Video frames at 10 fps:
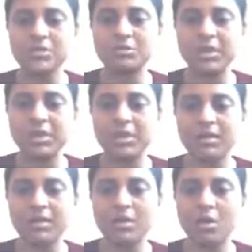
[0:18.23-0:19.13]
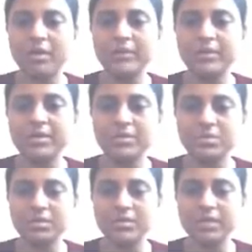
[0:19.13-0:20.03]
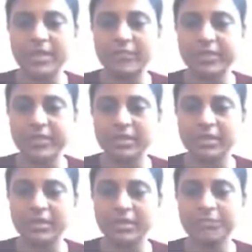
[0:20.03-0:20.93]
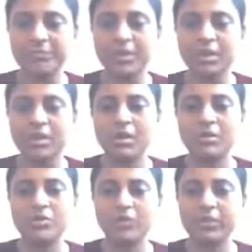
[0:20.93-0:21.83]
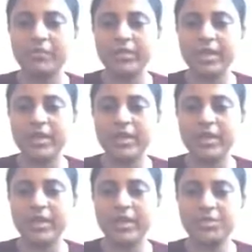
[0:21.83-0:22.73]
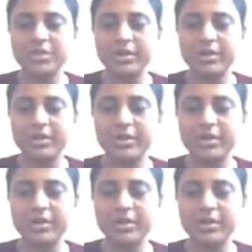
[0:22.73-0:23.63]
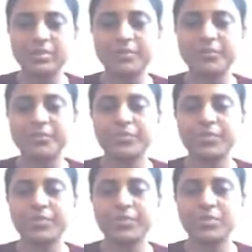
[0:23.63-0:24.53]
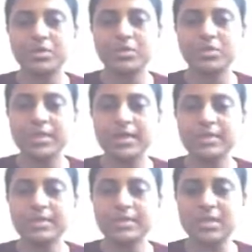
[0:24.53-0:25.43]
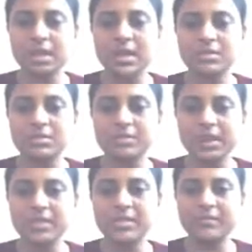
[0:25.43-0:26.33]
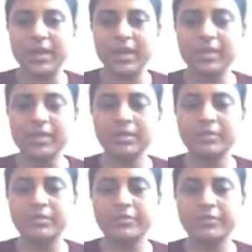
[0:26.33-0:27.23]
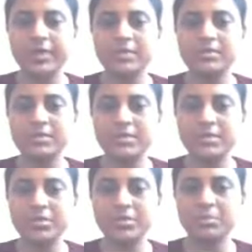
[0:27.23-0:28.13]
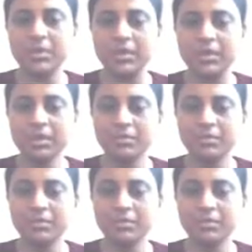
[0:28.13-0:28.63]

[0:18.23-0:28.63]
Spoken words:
make a lot of decisions every day to fulfill their operational requirements. So let's start by defining the phrase decision making.